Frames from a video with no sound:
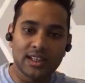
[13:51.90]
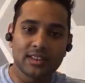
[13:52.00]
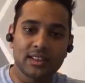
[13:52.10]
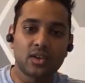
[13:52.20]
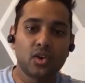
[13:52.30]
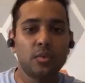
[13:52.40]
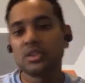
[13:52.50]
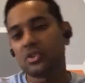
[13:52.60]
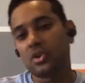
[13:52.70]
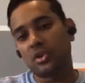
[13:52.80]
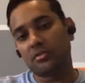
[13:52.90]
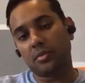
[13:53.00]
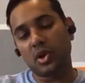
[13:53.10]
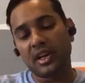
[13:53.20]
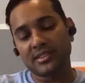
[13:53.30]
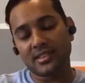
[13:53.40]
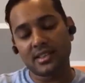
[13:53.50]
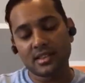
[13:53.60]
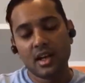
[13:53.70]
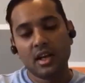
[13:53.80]
as the economy sort of
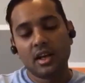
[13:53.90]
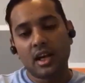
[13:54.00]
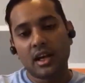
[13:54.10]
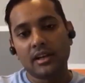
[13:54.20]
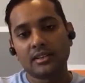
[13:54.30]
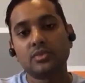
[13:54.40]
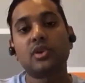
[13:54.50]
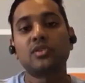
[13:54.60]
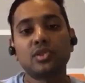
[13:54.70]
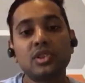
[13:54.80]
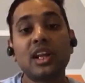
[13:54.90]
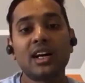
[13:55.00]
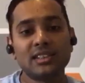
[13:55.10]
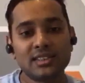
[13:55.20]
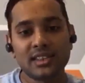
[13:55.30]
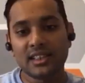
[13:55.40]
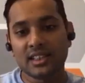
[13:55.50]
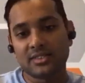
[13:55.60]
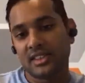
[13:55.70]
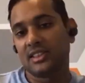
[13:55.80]
progresses, and this is one of those largest
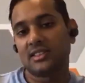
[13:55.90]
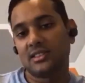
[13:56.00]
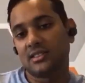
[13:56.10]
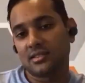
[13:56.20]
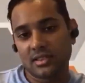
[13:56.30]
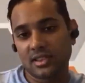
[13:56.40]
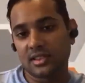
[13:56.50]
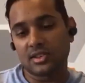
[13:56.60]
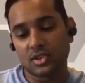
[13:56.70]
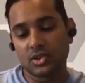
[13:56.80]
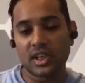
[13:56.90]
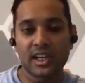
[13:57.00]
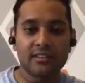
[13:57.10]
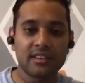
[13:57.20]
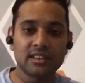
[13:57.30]
areas where this is true, right?